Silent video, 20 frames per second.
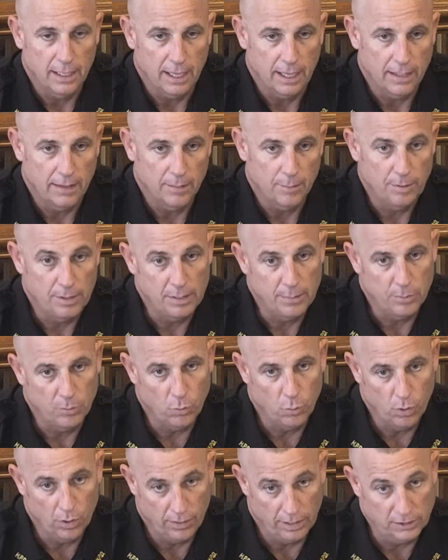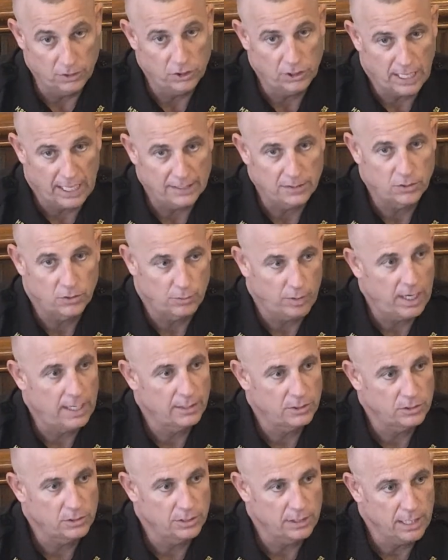And the people where the shots are
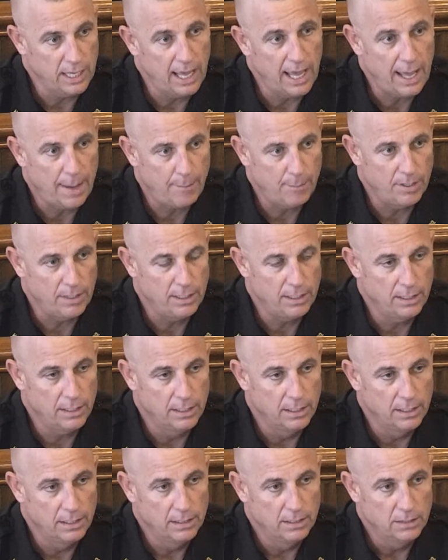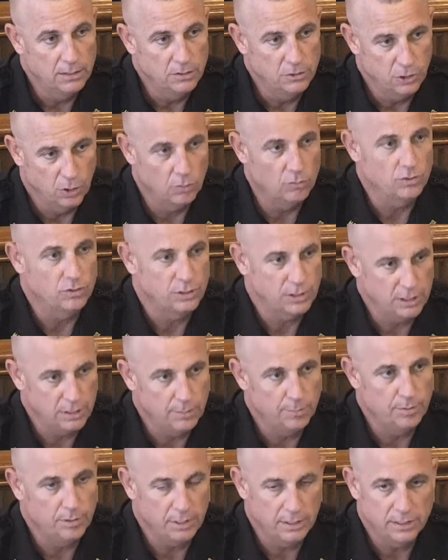actually happening don't see
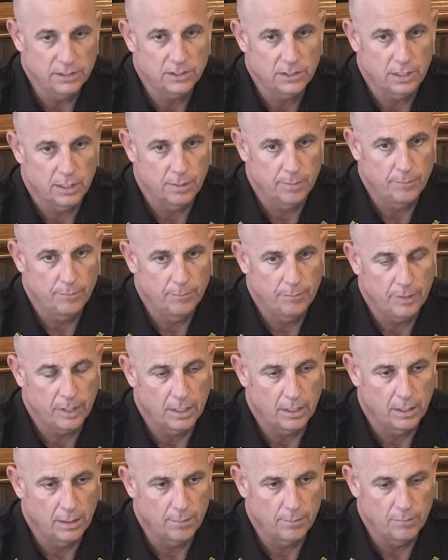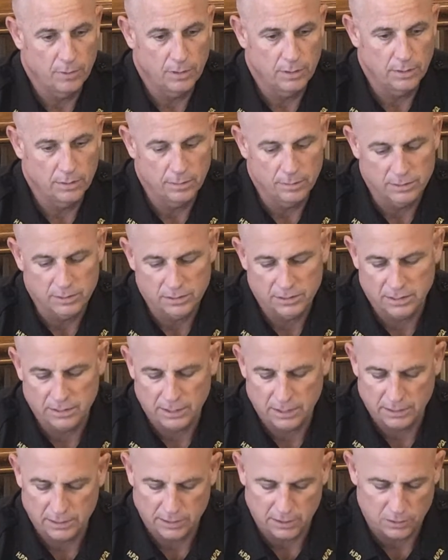the police come. Um, the, the,
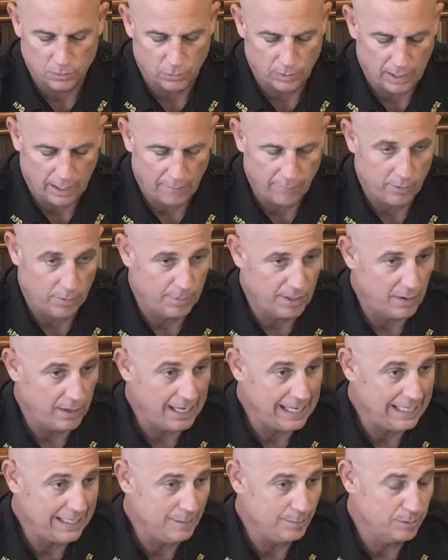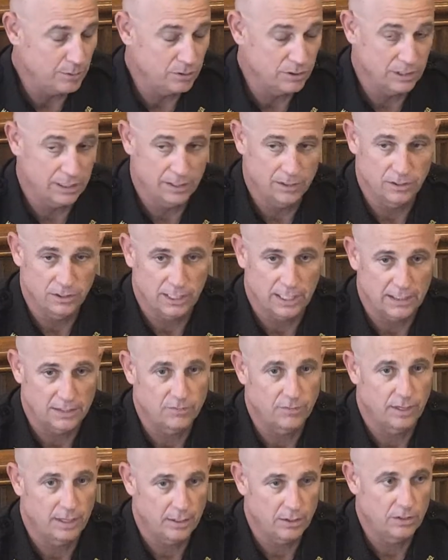statistics we have are about 80% of
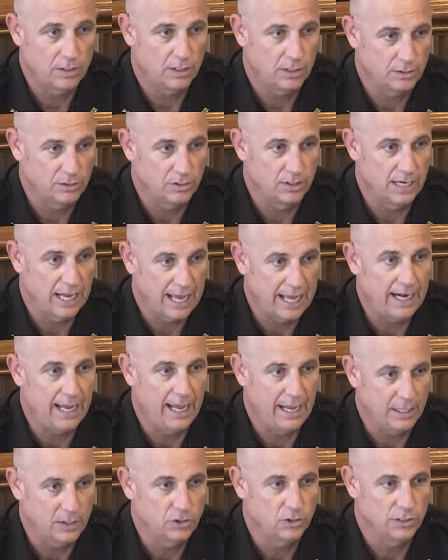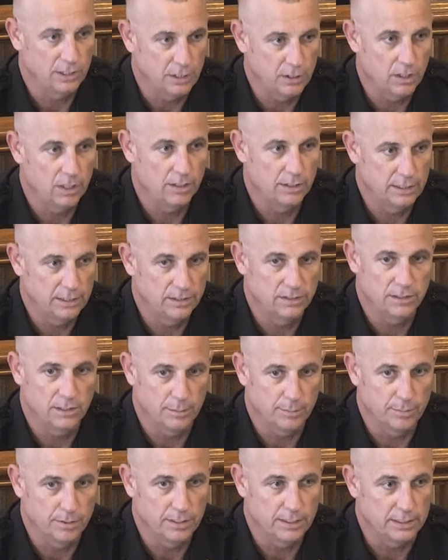shots fired calls are not actually called into
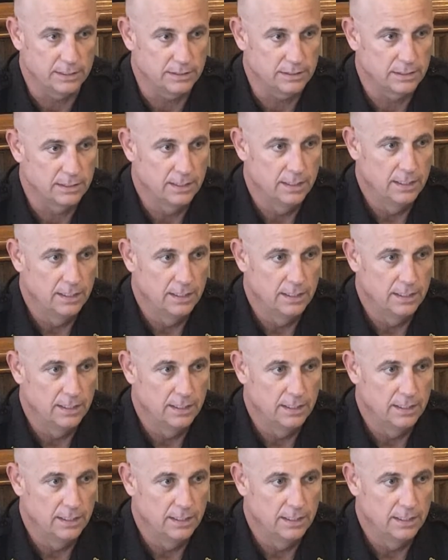the police.